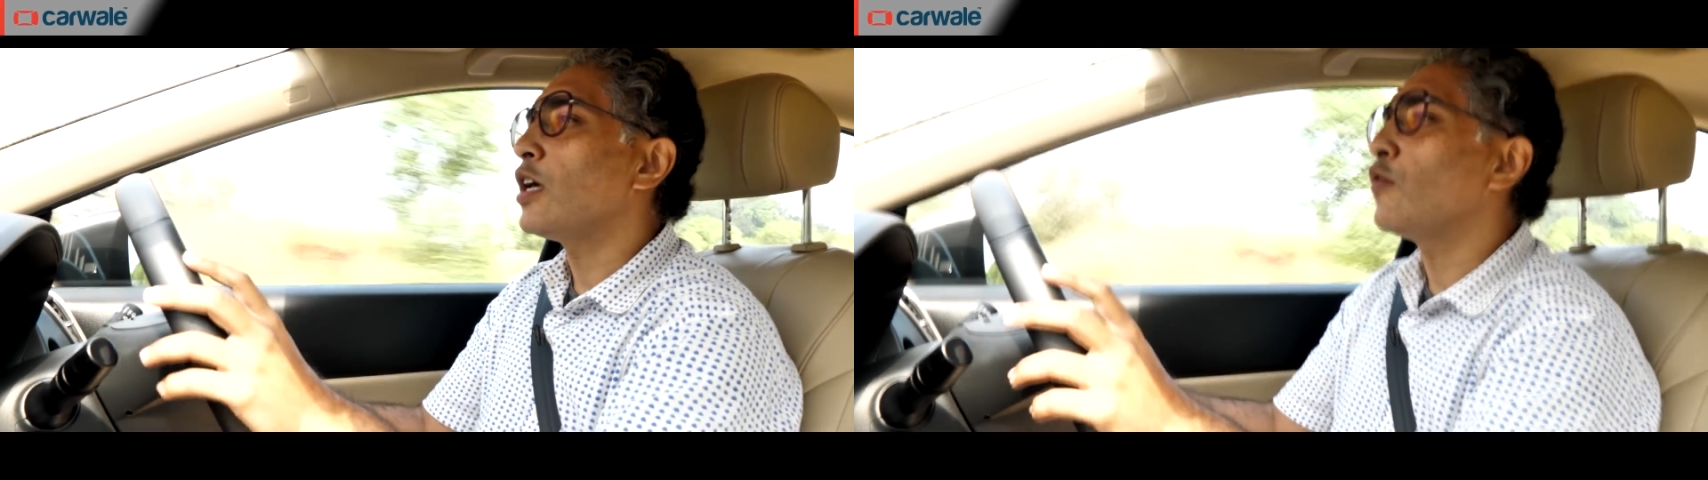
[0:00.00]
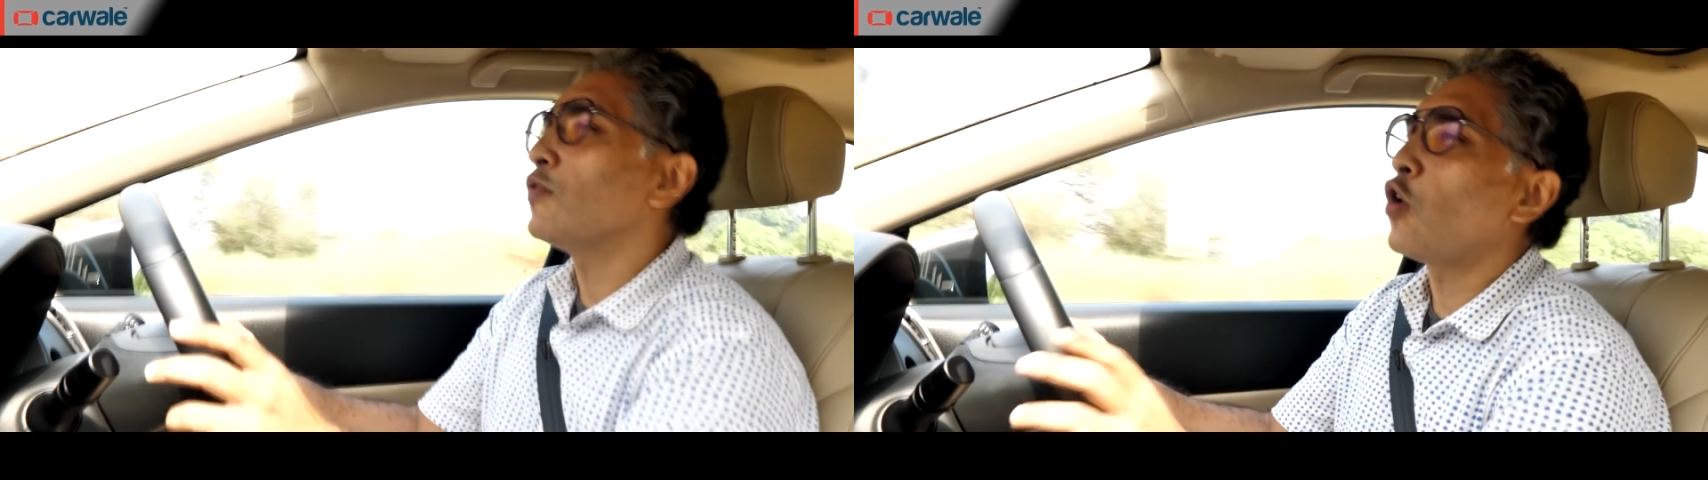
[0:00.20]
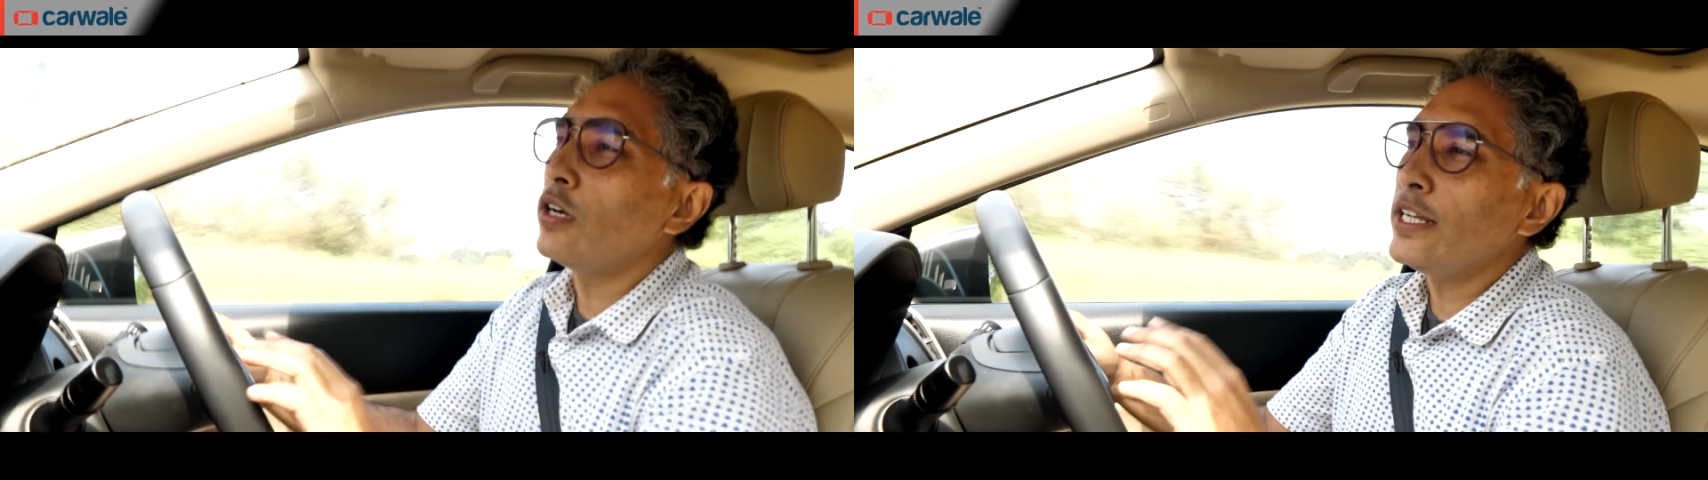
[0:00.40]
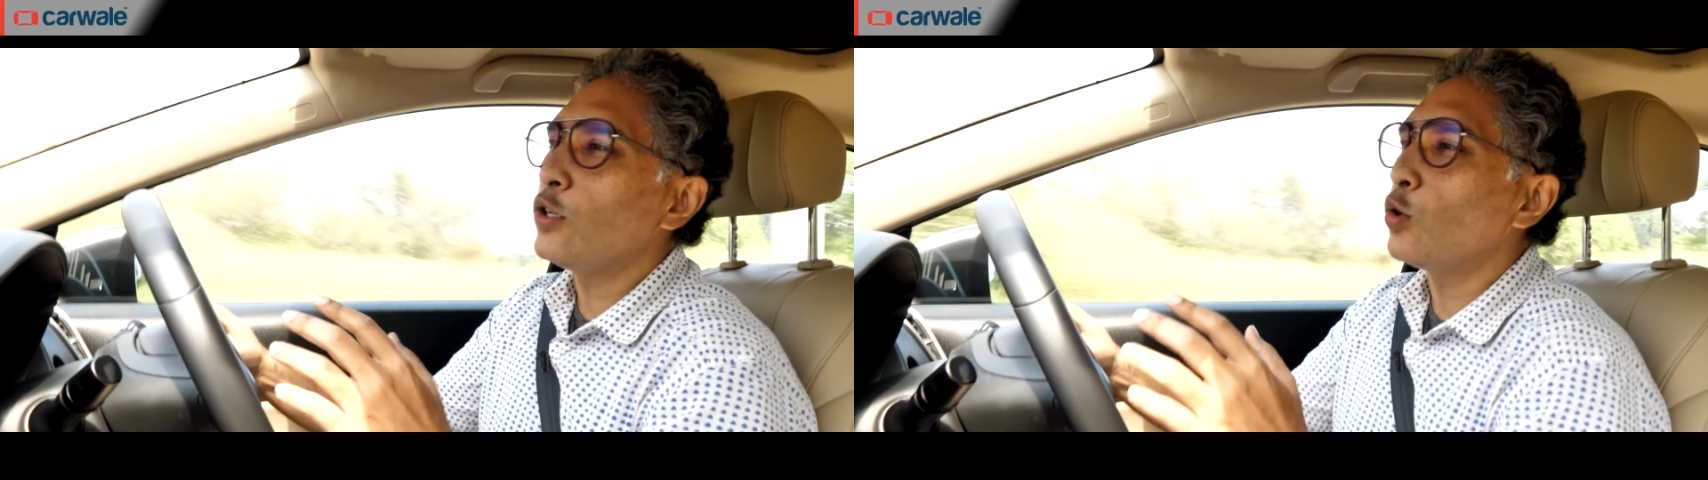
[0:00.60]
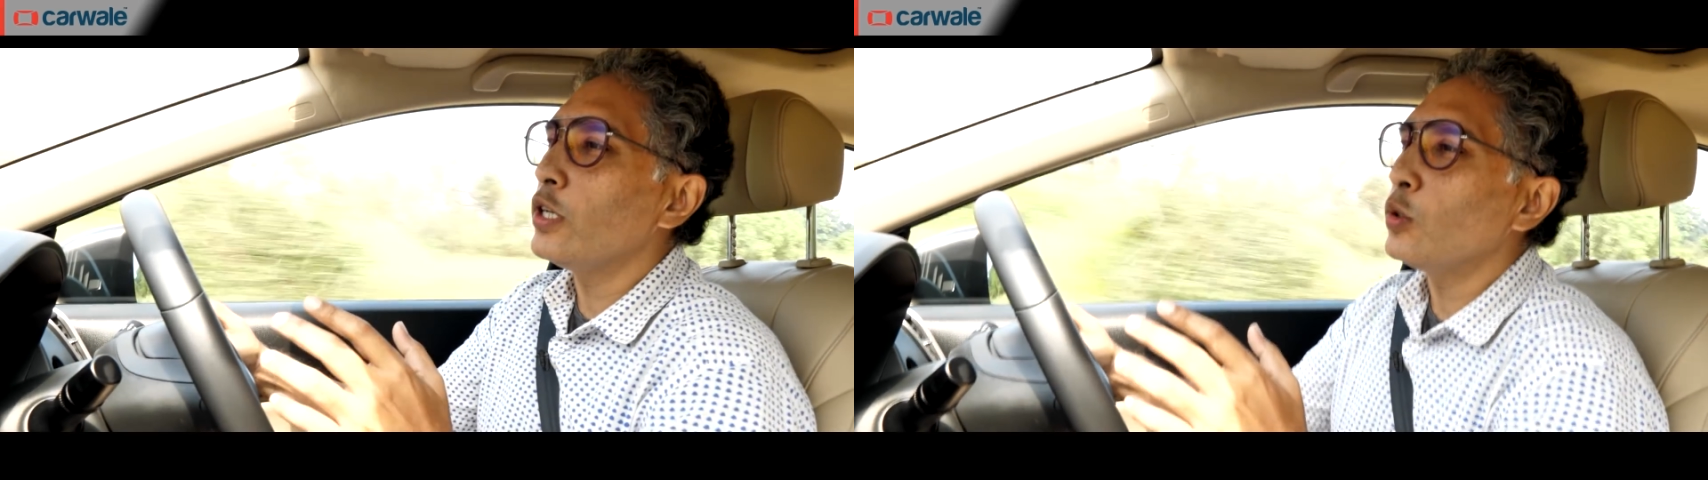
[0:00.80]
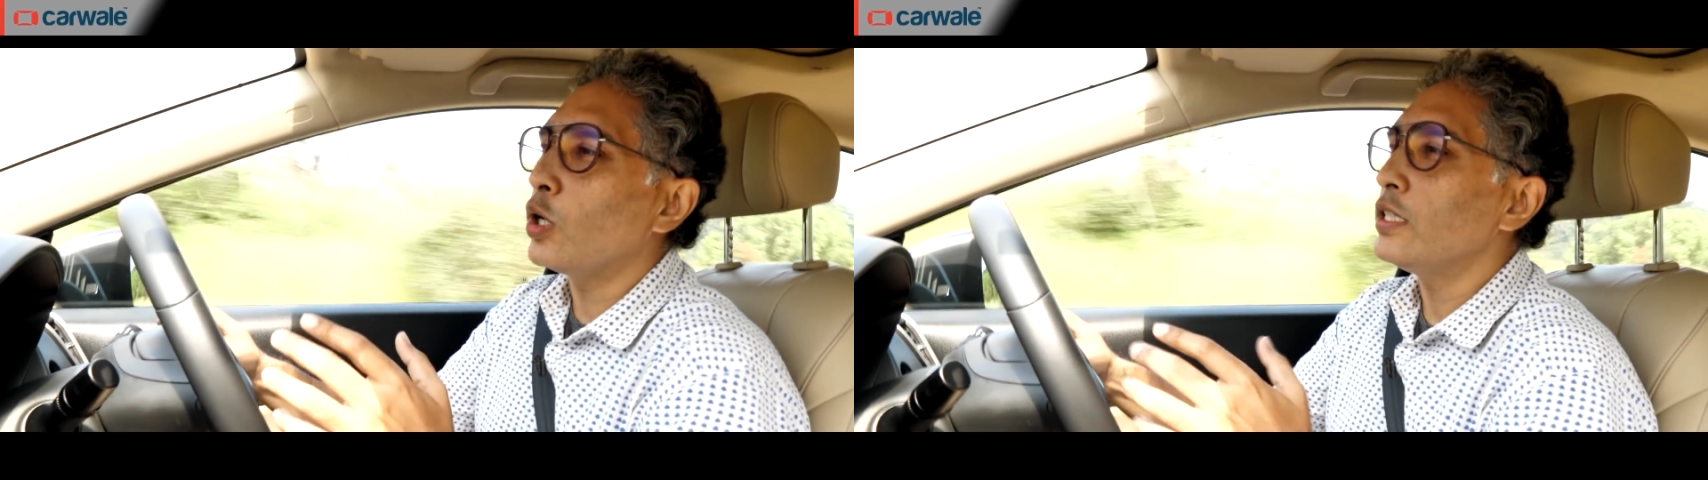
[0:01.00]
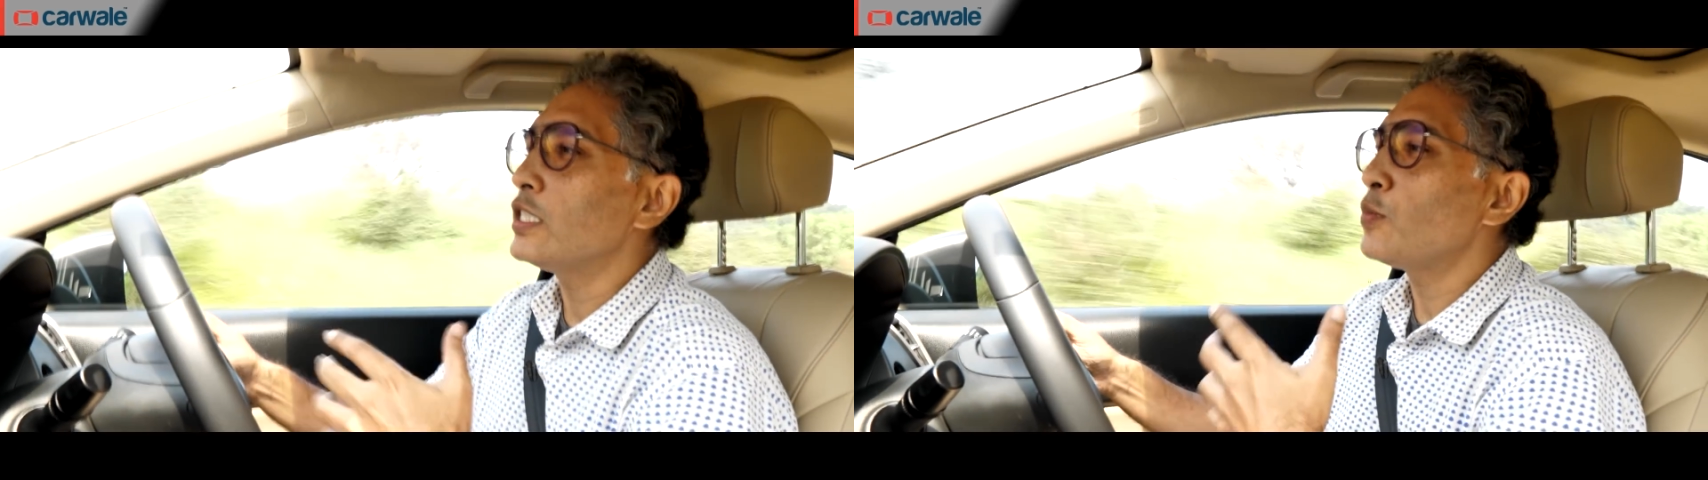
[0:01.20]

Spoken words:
Now we've already told you what the